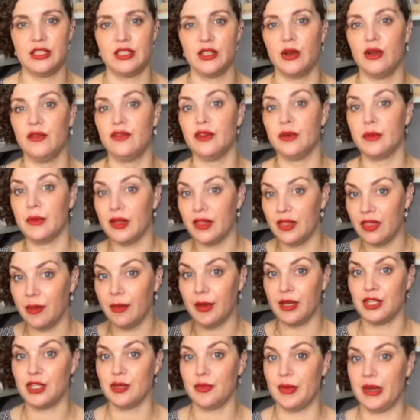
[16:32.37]
So, if your monthly
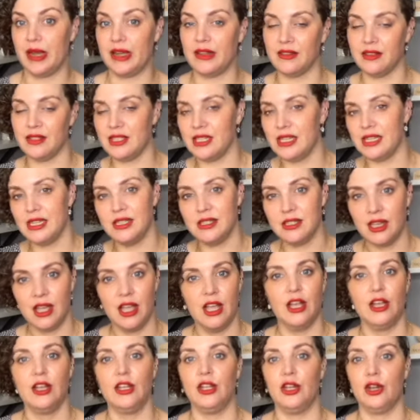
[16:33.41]
budget balances,
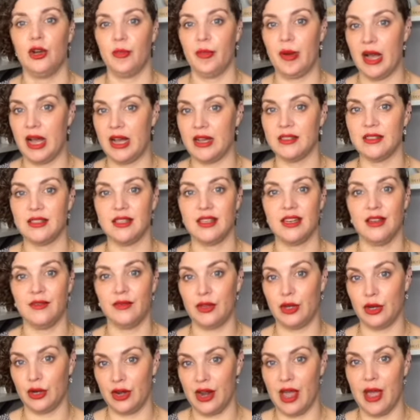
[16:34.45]
you're positive,
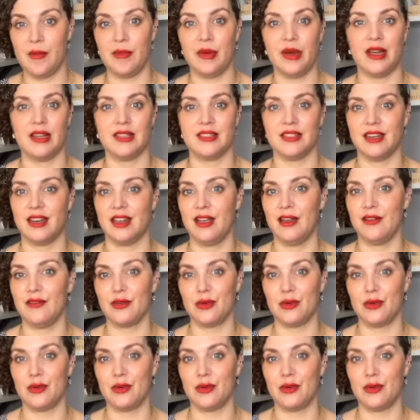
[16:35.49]
you're net positive,